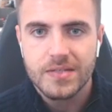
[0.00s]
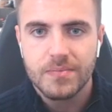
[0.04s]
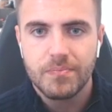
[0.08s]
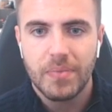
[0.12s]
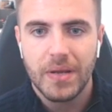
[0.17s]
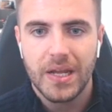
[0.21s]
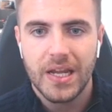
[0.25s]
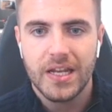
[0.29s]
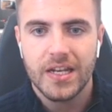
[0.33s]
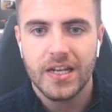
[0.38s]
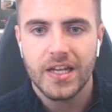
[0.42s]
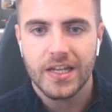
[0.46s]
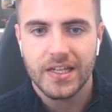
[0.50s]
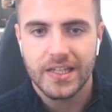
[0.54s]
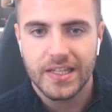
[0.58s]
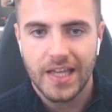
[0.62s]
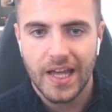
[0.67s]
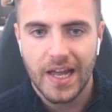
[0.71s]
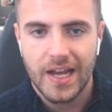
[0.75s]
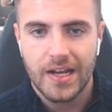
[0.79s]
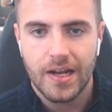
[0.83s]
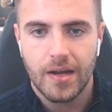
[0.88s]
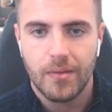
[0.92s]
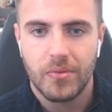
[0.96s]
been
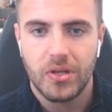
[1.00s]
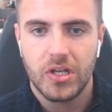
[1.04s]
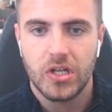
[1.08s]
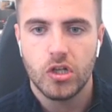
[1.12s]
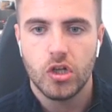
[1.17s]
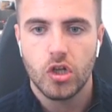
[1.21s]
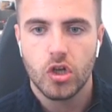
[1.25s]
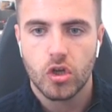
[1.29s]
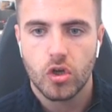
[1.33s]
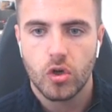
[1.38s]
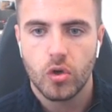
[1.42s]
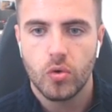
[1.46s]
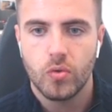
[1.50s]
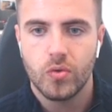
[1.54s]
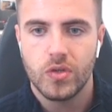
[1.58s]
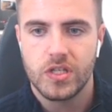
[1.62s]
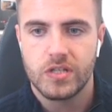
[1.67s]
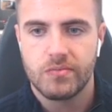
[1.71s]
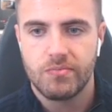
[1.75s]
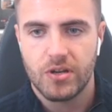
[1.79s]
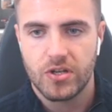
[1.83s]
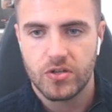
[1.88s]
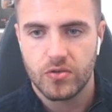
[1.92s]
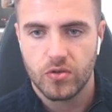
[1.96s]
again. I mean, look at all these
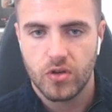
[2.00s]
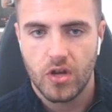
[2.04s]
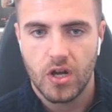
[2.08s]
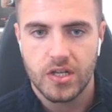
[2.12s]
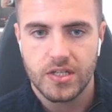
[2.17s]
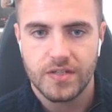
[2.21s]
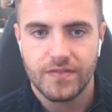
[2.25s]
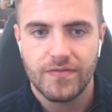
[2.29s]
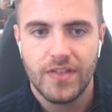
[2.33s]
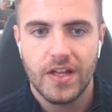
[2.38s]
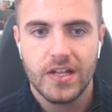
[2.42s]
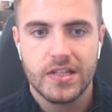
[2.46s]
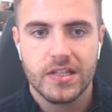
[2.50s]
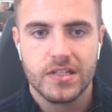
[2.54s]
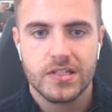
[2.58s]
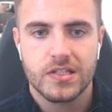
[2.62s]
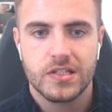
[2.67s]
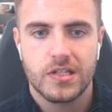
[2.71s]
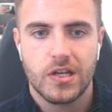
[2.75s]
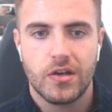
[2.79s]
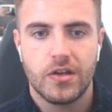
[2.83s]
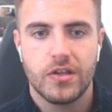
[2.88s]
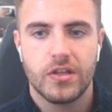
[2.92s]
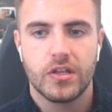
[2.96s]
special cards. If that doesn't
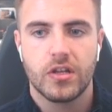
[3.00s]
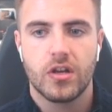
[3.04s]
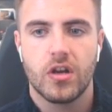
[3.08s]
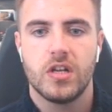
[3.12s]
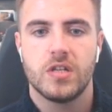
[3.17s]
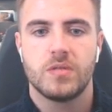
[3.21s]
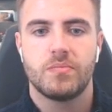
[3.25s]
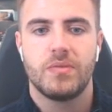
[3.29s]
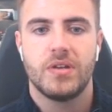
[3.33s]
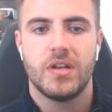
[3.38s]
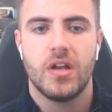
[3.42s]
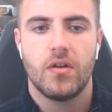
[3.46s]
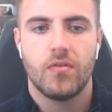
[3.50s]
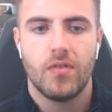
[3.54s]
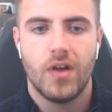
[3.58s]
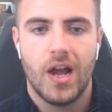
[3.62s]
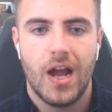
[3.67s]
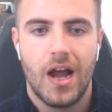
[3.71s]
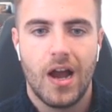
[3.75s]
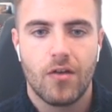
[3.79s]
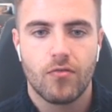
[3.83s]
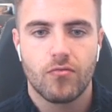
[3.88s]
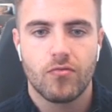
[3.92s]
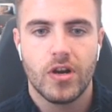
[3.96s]
tell you the guy's been
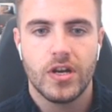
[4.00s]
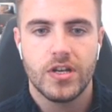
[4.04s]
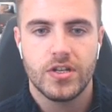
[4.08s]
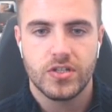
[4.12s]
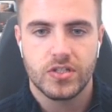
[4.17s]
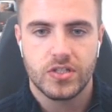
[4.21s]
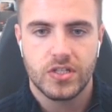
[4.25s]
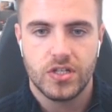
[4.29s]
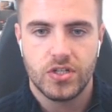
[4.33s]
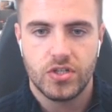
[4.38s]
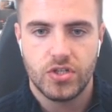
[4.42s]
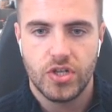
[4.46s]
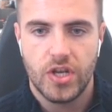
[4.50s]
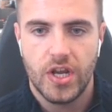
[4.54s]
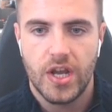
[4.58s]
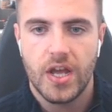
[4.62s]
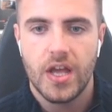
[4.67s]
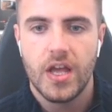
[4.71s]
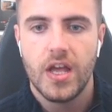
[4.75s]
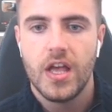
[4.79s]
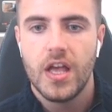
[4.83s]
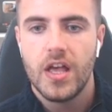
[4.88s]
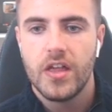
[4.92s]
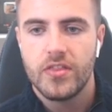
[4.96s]
outrageous this year,
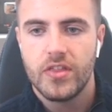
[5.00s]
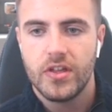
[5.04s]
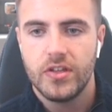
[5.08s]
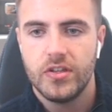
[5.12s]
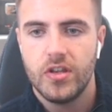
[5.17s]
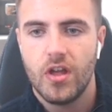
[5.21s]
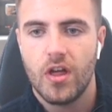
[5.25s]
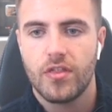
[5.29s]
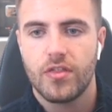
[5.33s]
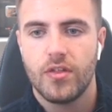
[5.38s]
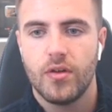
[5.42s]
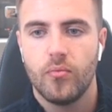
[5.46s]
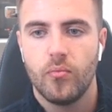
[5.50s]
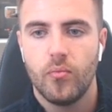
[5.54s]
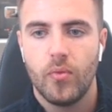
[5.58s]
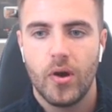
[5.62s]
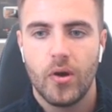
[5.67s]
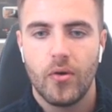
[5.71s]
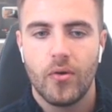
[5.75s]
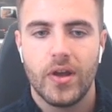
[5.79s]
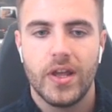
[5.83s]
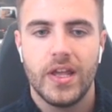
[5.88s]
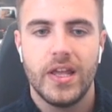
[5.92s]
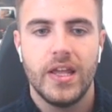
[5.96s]
then nothing
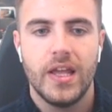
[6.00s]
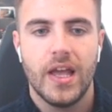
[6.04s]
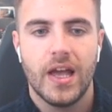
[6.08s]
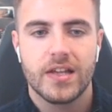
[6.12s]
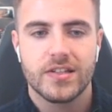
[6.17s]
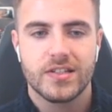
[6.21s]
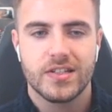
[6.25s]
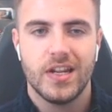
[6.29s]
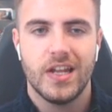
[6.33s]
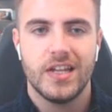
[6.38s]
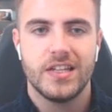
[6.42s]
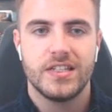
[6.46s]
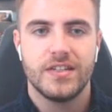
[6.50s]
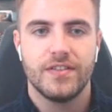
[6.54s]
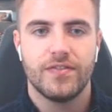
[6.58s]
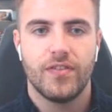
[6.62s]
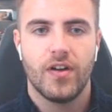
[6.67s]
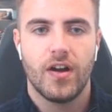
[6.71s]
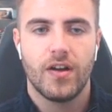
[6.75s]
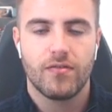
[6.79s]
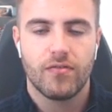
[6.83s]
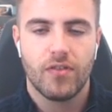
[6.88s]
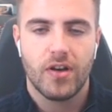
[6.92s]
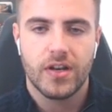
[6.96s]
will. He has an
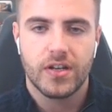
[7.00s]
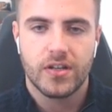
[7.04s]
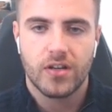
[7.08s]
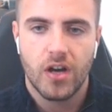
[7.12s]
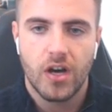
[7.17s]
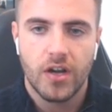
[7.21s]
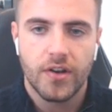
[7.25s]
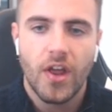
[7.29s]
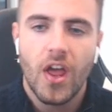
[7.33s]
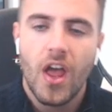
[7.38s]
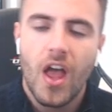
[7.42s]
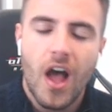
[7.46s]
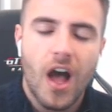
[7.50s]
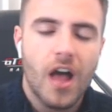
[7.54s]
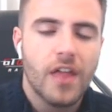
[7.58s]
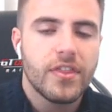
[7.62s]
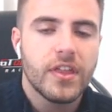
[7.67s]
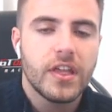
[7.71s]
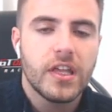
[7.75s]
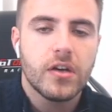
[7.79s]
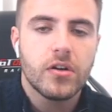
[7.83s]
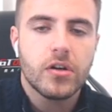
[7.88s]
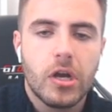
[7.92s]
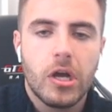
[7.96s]
85 rated card. I
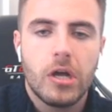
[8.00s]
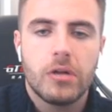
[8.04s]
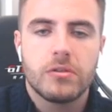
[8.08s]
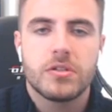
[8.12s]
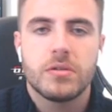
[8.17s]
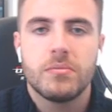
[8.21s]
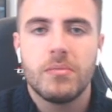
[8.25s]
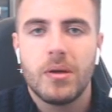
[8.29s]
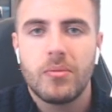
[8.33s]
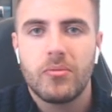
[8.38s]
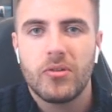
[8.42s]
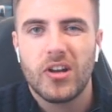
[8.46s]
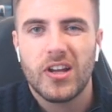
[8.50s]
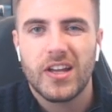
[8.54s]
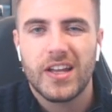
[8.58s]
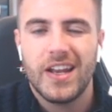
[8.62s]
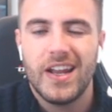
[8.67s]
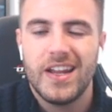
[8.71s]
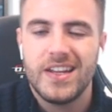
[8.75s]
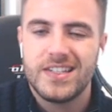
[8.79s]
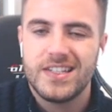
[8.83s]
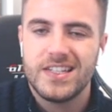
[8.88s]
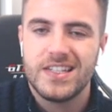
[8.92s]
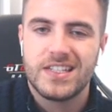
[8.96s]
think he'll up to maybe like an
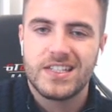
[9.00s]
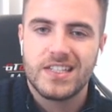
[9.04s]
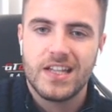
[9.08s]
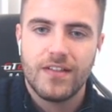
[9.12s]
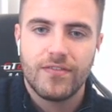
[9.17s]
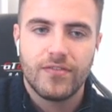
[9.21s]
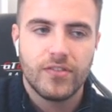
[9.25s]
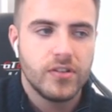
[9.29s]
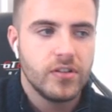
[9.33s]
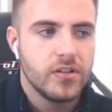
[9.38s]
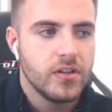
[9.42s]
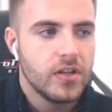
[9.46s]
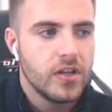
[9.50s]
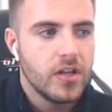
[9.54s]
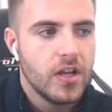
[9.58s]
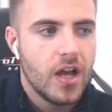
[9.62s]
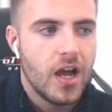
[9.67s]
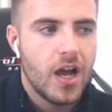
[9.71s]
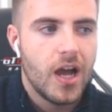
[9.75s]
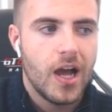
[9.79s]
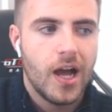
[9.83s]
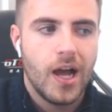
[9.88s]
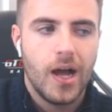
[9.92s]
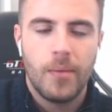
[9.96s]
87
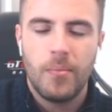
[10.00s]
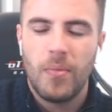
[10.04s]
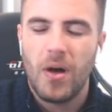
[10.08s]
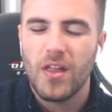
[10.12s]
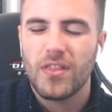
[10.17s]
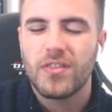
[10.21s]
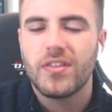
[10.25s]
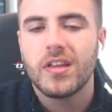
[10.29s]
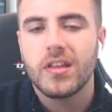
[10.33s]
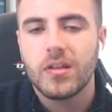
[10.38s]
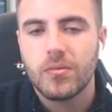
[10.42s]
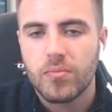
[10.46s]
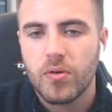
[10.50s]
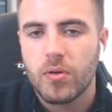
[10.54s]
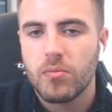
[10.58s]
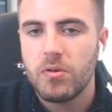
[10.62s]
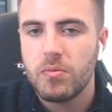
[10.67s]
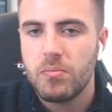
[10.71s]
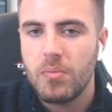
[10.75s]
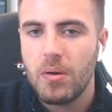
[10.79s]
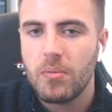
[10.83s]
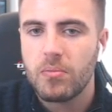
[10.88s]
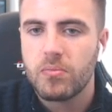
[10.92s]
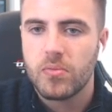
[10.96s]
um, I think probably
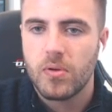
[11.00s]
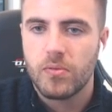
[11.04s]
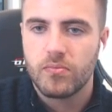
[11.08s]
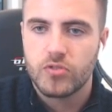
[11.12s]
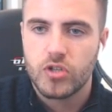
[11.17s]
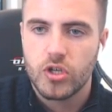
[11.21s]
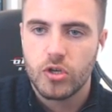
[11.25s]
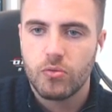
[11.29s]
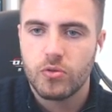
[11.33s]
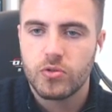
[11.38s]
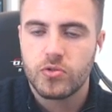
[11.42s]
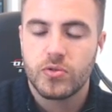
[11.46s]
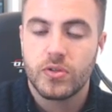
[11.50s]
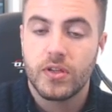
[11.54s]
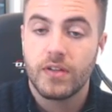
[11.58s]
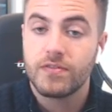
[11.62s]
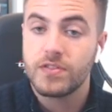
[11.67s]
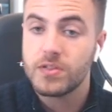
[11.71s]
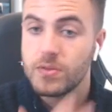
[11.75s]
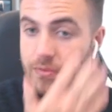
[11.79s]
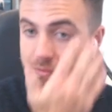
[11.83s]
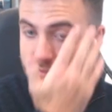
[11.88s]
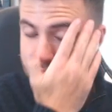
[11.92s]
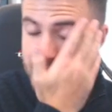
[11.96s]
bump him up too, which would give
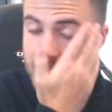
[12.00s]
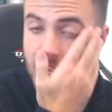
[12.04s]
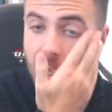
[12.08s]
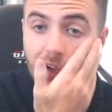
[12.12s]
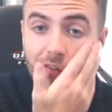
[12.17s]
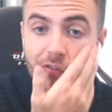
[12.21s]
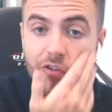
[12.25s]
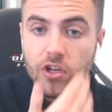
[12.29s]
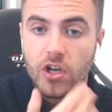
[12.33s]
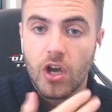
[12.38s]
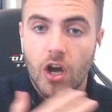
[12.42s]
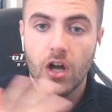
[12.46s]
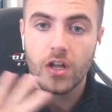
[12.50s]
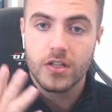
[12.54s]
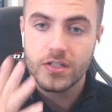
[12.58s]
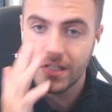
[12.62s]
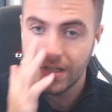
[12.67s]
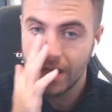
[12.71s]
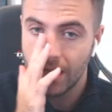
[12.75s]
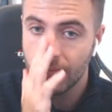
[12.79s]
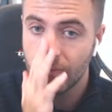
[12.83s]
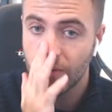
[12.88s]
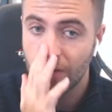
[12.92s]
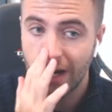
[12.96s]
some of his other cards an
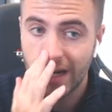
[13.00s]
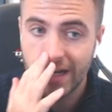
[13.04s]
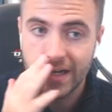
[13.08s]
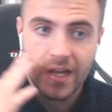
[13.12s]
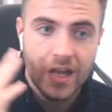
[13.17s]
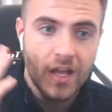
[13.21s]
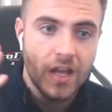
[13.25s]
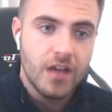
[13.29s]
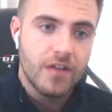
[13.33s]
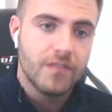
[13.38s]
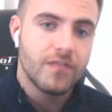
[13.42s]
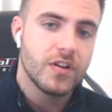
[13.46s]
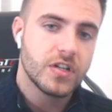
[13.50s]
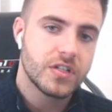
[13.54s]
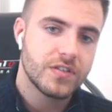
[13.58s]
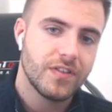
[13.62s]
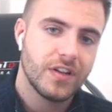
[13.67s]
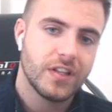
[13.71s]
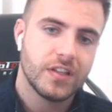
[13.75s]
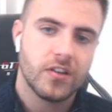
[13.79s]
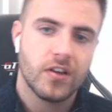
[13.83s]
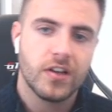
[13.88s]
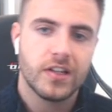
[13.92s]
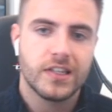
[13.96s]
upgrade. Virgil
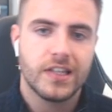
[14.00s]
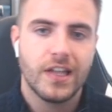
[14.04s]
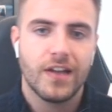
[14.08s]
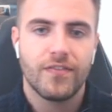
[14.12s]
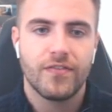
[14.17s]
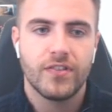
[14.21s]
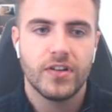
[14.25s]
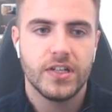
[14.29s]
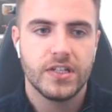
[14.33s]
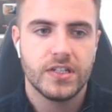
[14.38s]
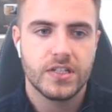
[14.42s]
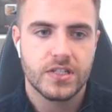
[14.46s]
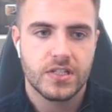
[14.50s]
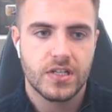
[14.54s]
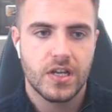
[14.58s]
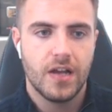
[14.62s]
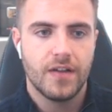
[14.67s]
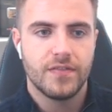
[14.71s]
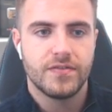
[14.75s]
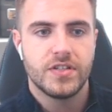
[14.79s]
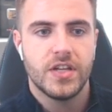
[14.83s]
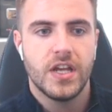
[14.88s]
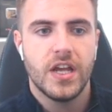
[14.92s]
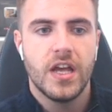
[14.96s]
van Dijk definitely
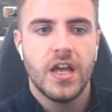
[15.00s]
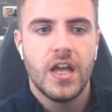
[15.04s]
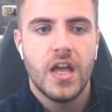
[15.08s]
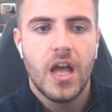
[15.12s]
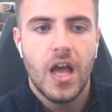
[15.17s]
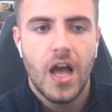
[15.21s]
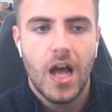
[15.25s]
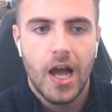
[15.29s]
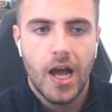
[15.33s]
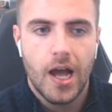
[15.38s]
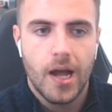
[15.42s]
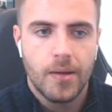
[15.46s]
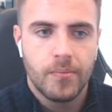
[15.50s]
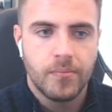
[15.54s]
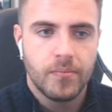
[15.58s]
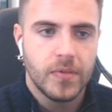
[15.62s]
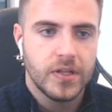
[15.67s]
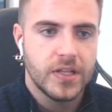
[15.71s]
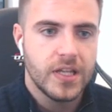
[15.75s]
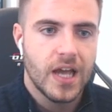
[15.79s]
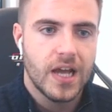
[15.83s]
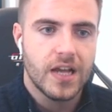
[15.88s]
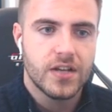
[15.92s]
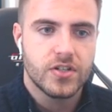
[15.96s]
deserves it. Um,
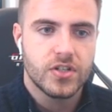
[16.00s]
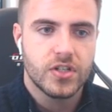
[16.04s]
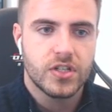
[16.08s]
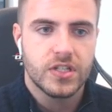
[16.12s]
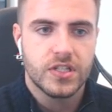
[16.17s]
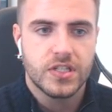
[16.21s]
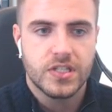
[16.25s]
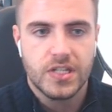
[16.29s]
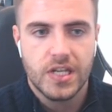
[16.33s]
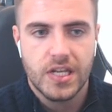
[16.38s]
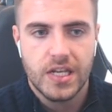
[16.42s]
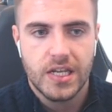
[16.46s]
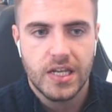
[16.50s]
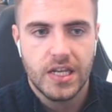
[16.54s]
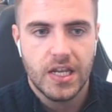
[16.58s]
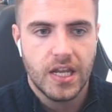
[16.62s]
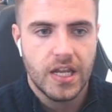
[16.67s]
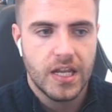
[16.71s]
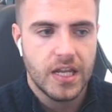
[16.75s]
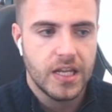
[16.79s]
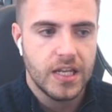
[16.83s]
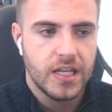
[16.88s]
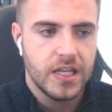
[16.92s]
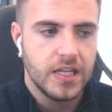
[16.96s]
yeah, as you can see,
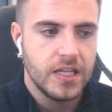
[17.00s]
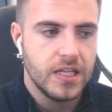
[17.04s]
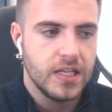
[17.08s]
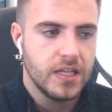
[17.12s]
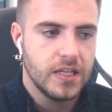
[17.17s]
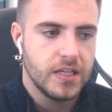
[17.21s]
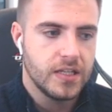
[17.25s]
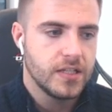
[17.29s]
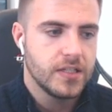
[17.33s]
he